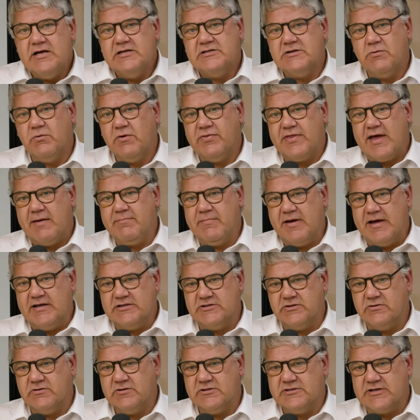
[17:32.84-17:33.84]
So what that
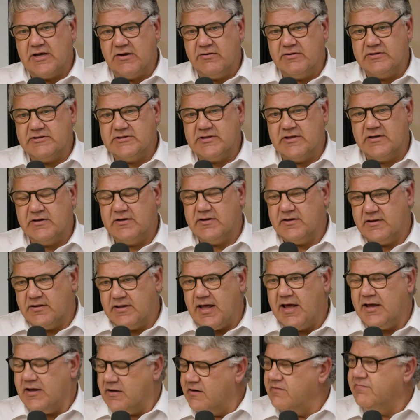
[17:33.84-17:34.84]
means also is that
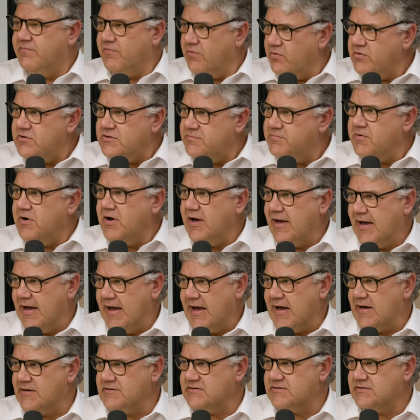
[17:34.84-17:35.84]
they can afford to buy a
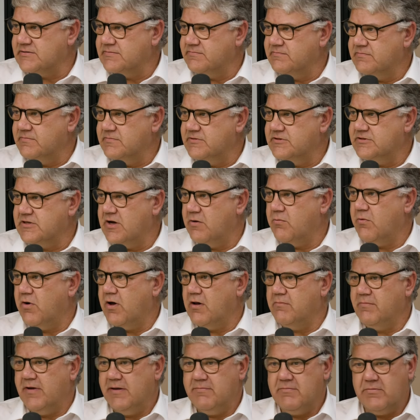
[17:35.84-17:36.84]
house. So
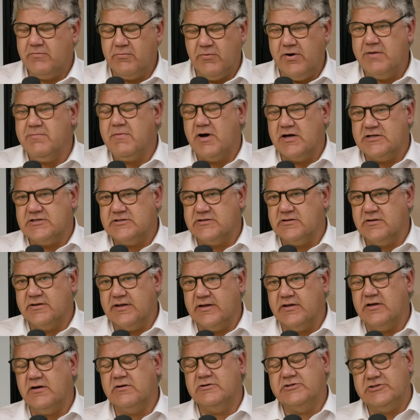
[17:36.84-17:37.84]
while we might still
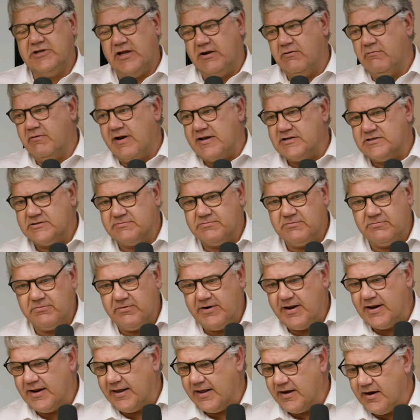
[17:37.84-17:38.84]
think, oh, gee, rents are
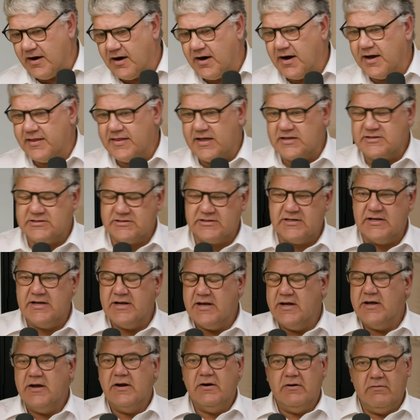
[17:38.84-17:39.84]
really high, that's
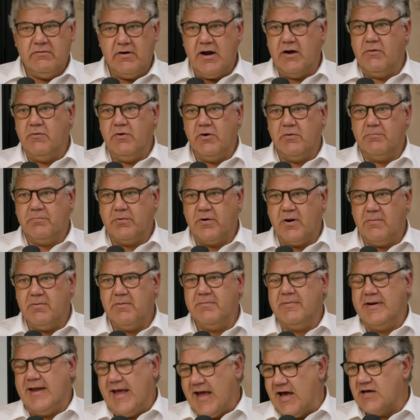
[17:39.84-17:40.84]
a real
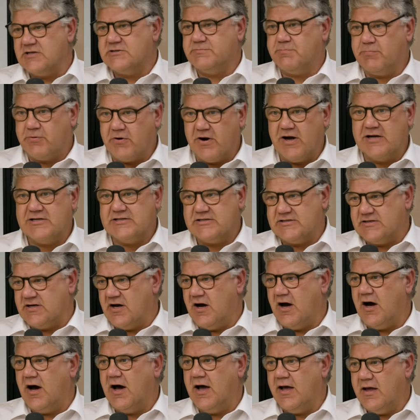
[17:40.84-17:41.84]
problem, and house prices
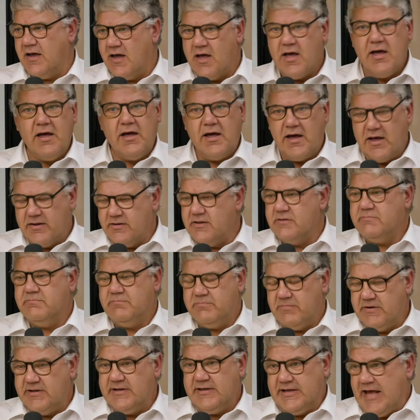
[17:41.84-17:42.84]
are high. And
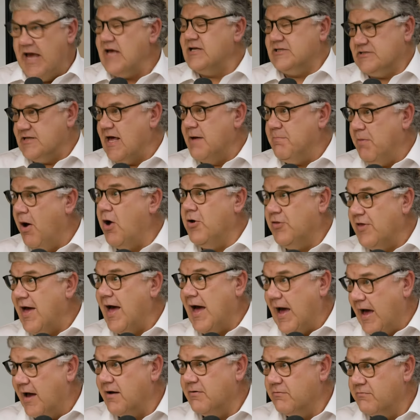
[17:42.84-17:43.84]
yes, they both
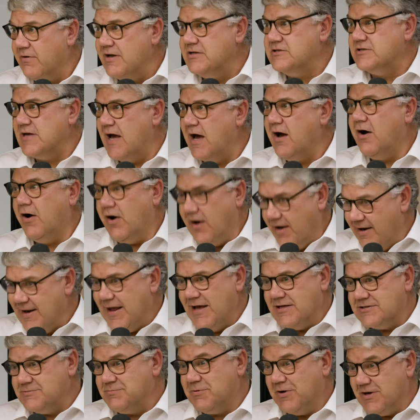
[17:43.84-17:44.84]
are. Rents are high
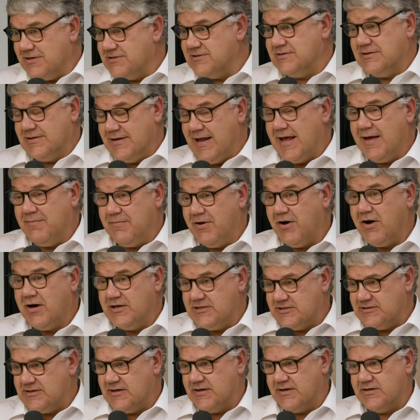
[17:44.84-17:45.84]
and house prices are damned
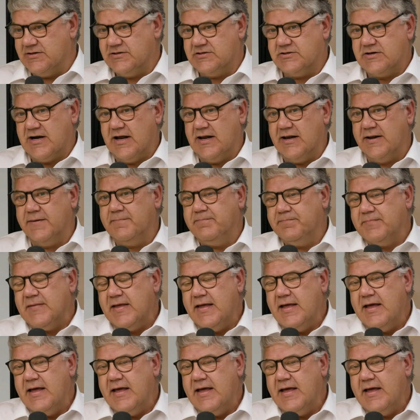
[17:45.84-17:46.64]
high still in Australia.